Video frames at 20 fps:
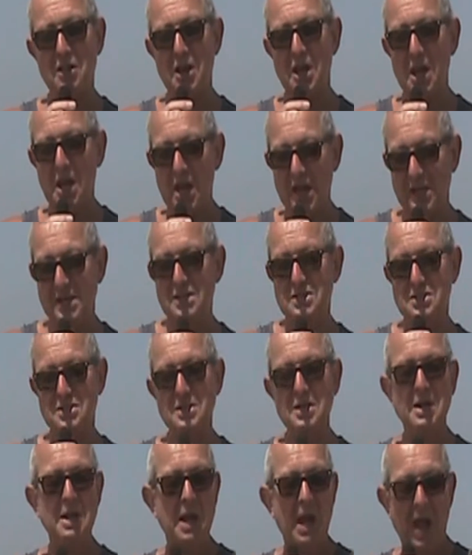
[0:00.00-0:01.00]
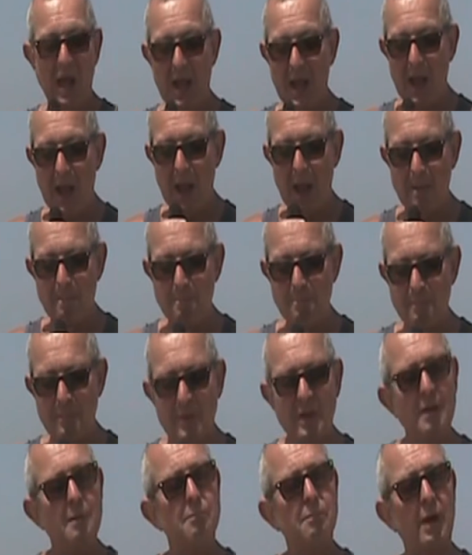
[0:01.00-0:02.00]
the least,
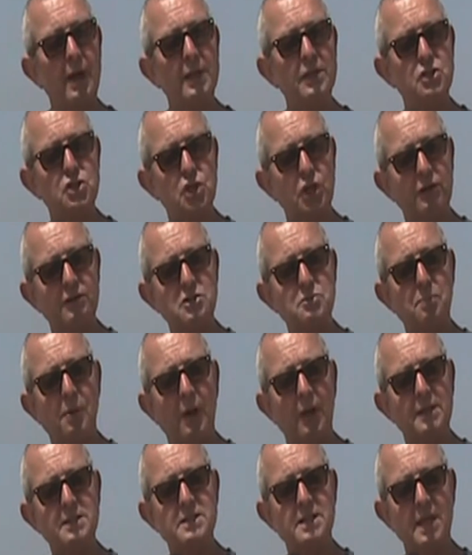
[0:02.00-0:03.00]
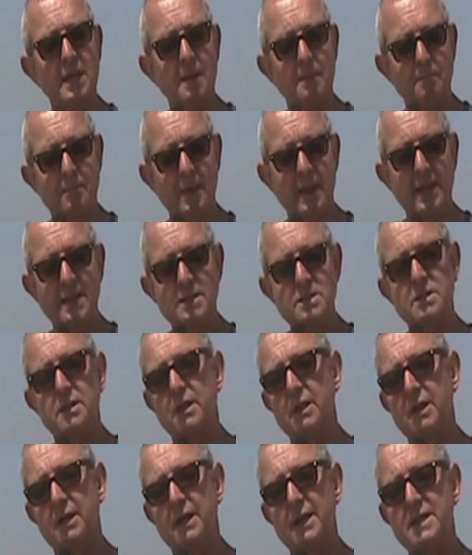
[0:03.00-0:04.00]
my insurance policy means
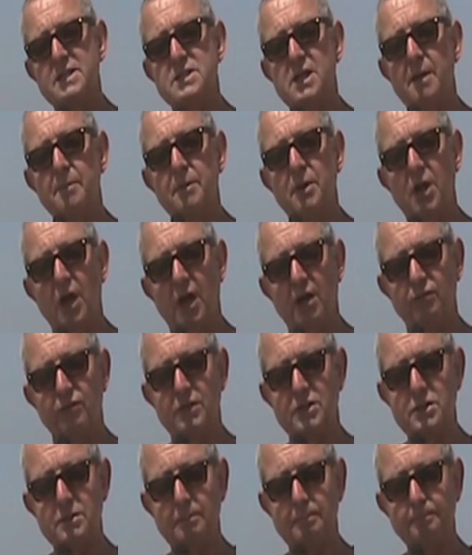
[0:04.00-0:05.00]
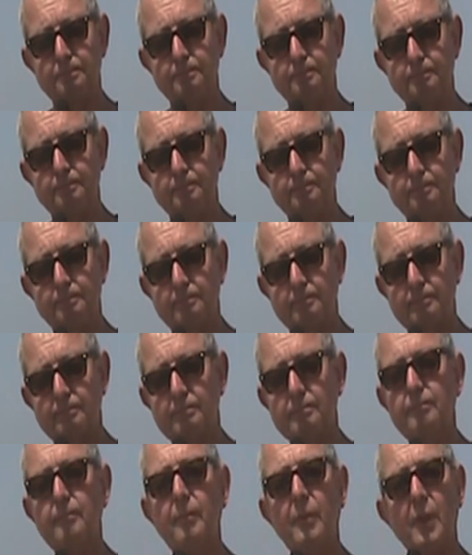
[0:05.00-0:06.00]
that at least I'm covered.
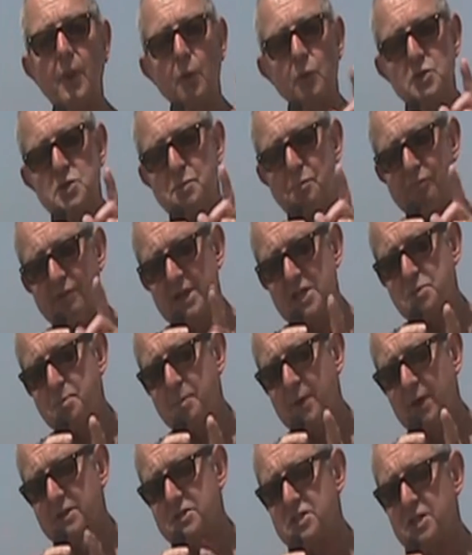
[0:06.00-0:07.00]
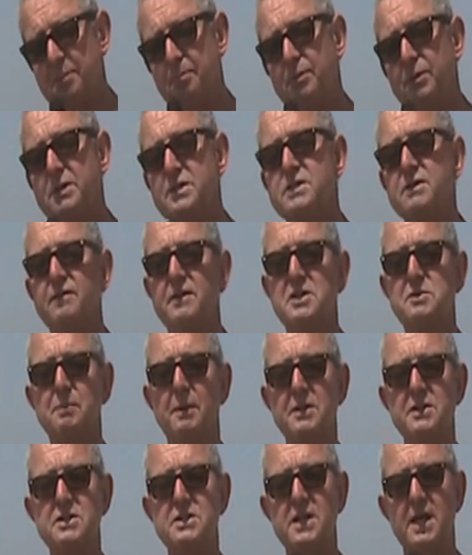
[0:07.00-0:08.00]
Which brings me on to the point of this
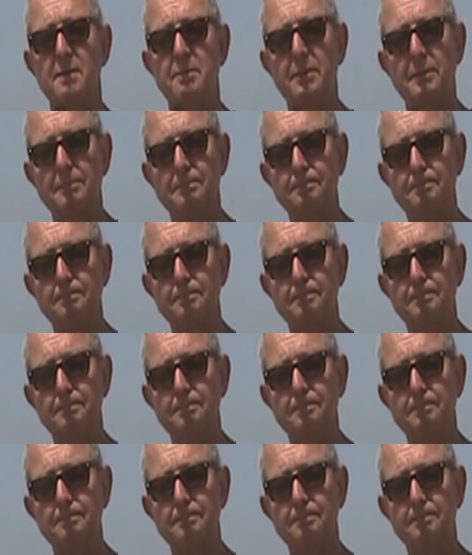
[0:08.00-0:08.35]
month's tip.